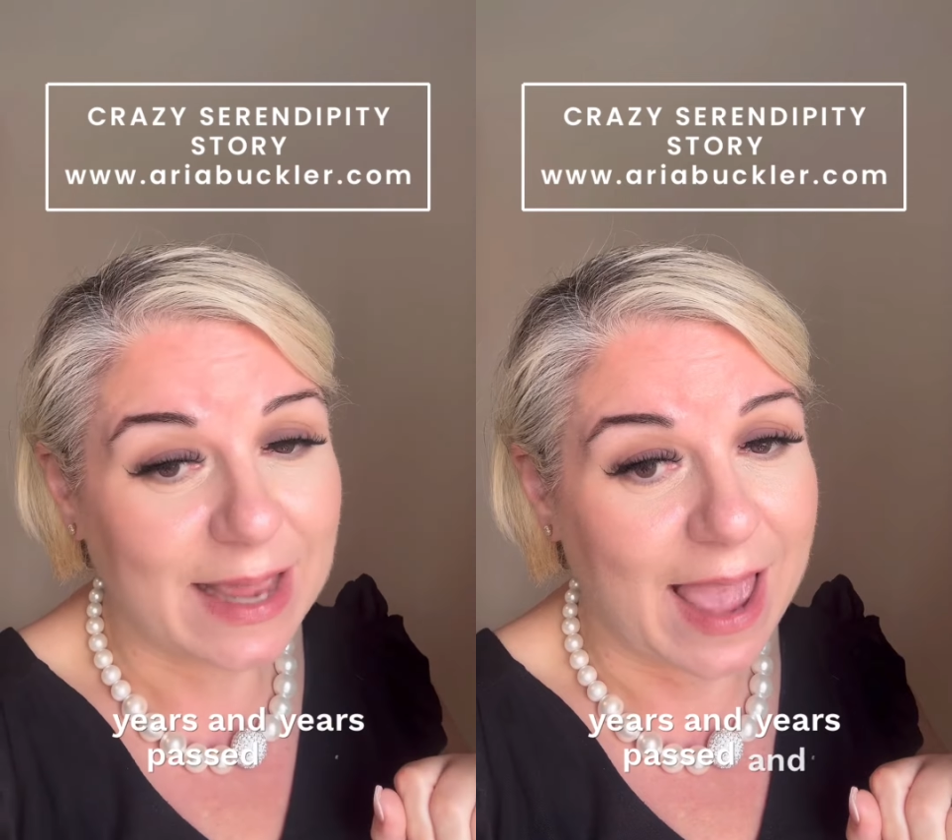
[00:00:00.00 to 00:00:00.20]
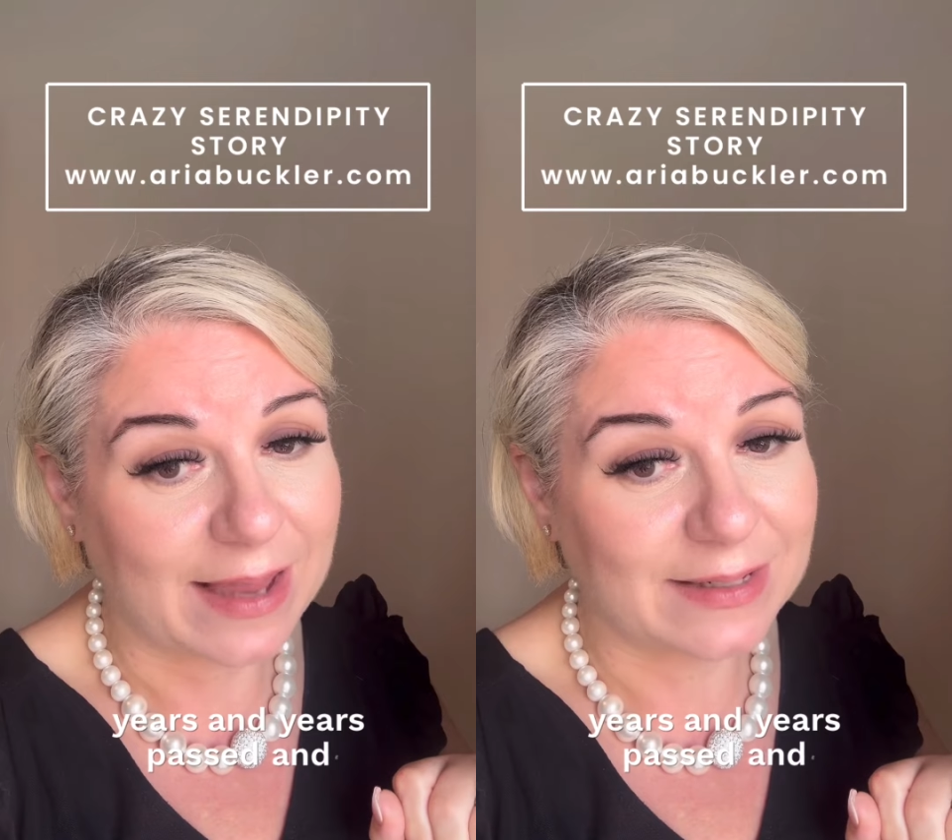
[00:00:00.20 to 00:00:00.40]

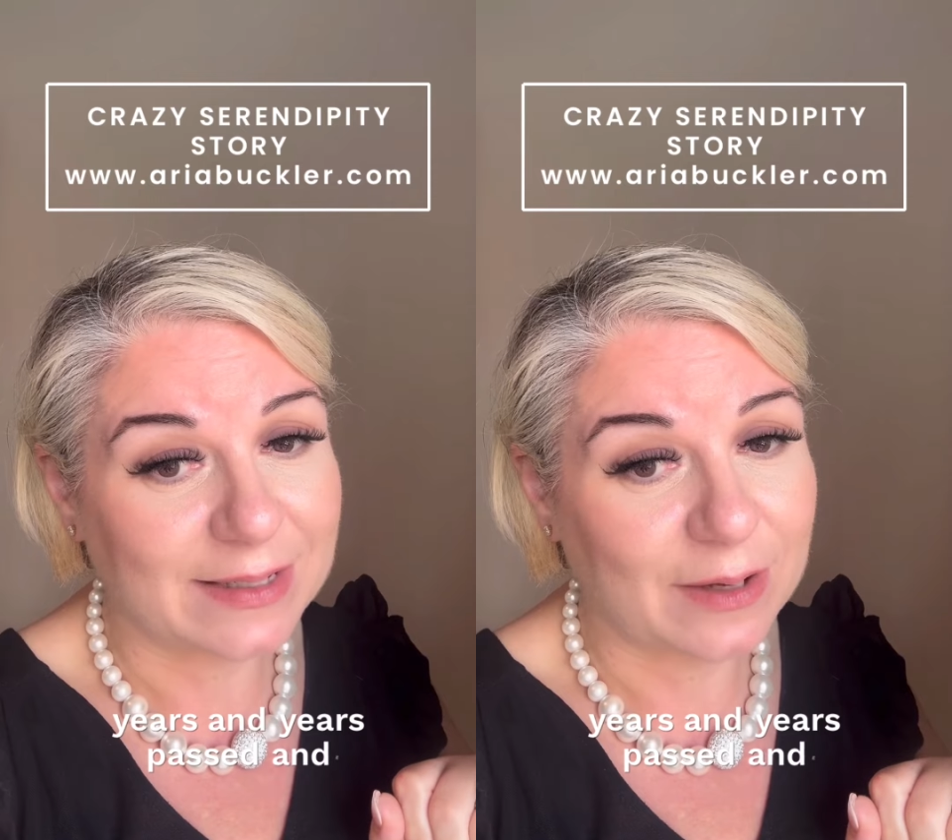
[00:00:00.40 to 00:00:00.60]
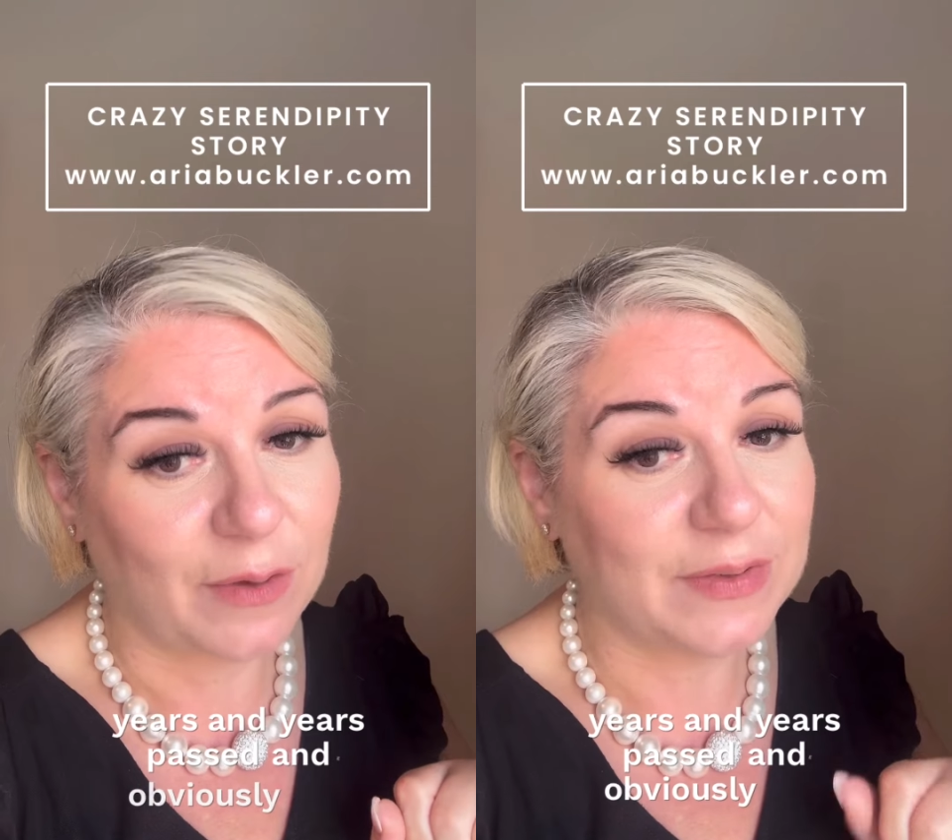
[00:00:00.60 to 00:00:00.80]
and
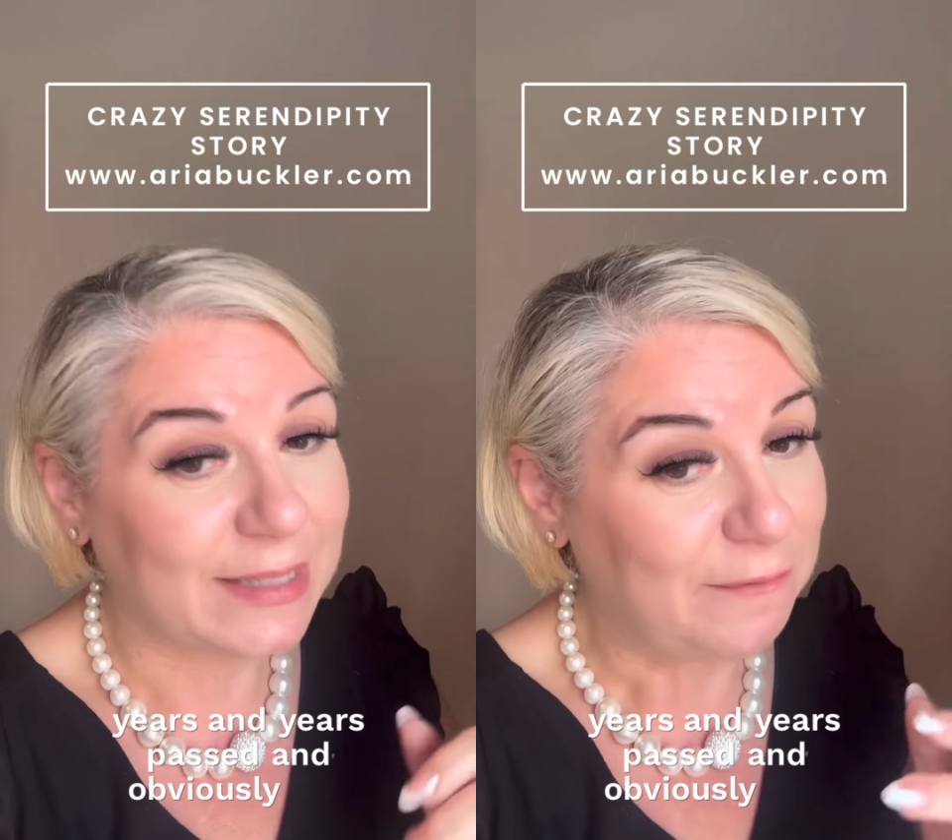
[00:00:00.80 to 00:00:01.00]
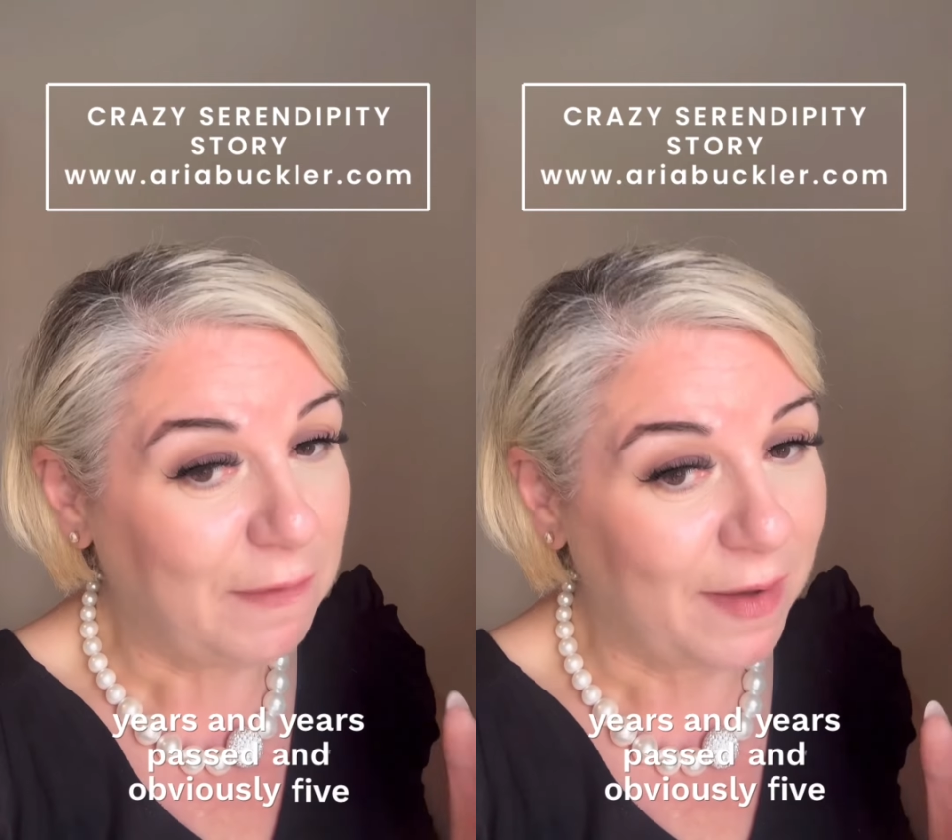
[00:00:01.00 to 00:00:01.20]
obviously
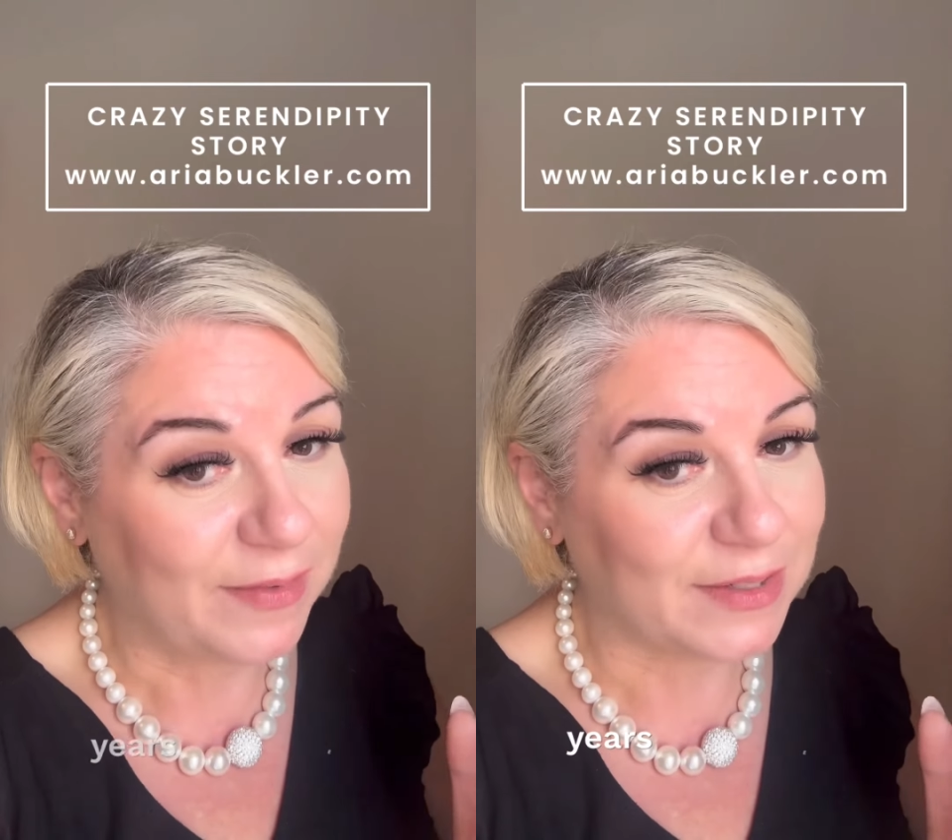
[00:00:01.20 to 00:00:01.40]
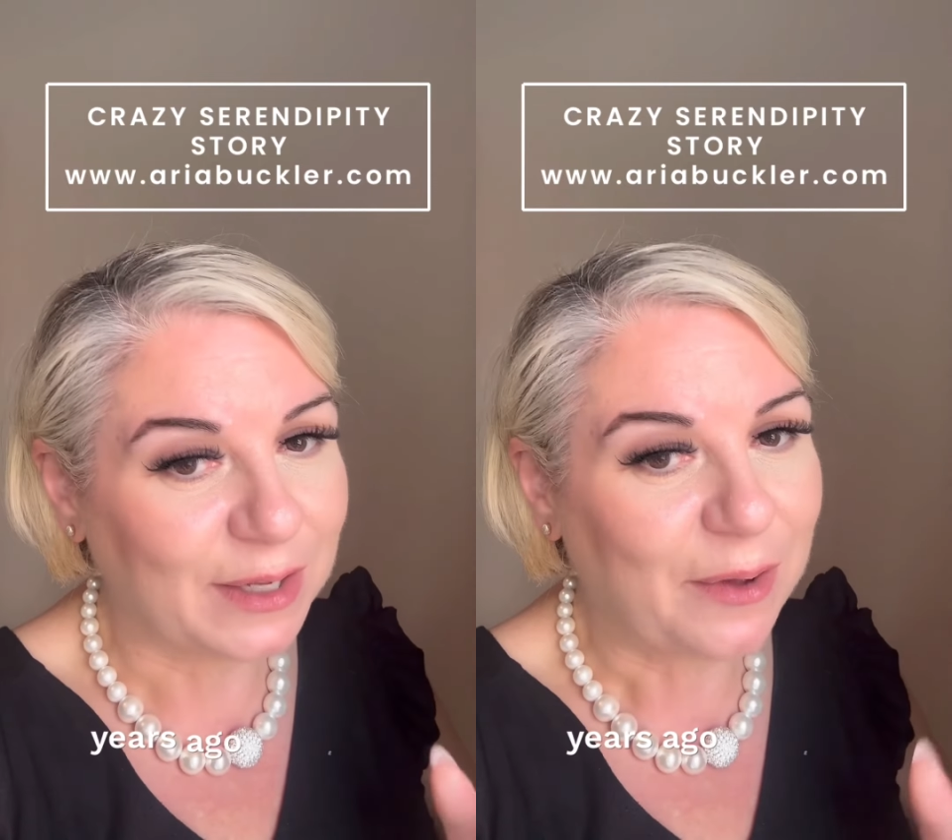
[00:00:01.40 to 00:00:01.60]
5
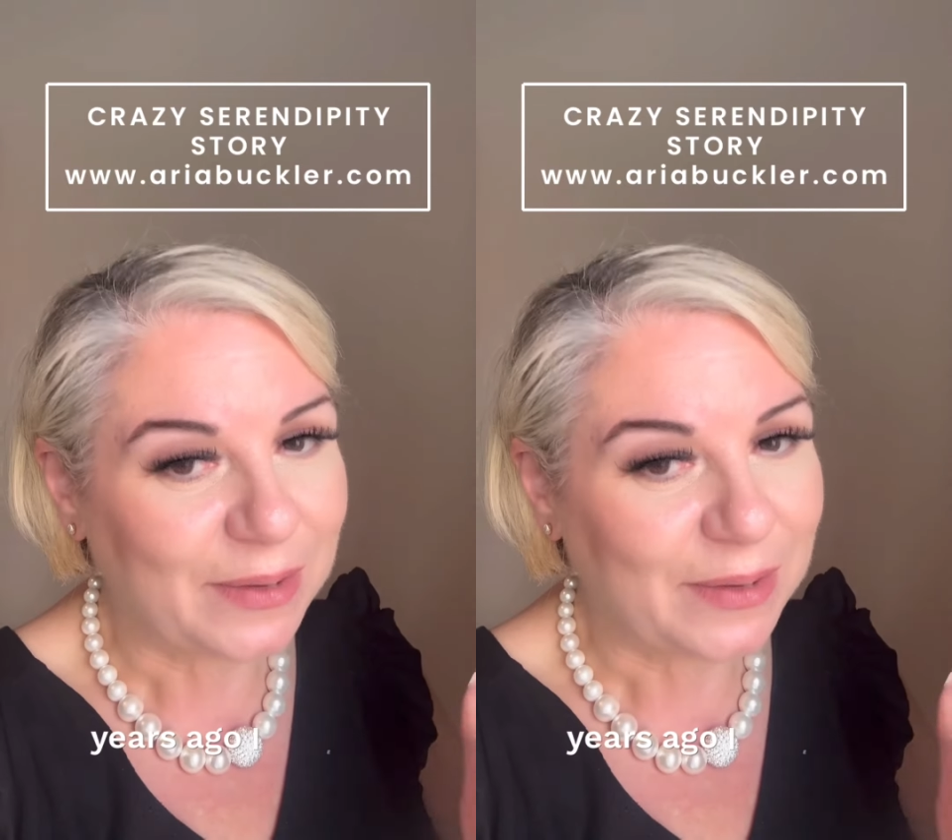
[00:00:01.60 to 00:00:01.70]
years ago I